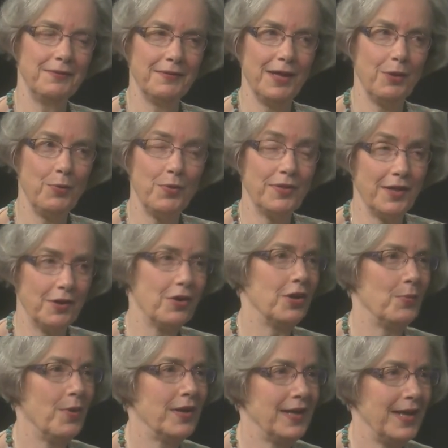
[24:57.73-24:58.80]
they're, going
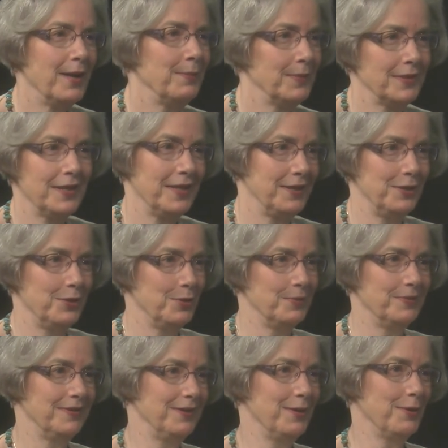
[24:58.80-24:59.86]
to want to emulate you,
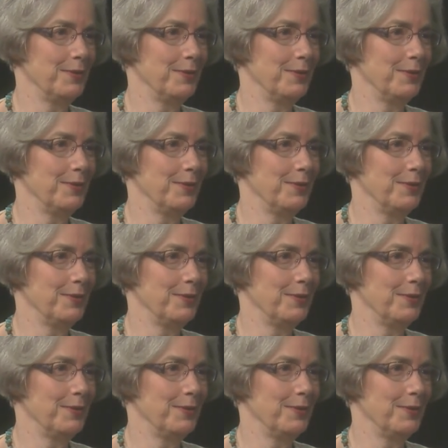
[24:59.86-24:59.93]
you know,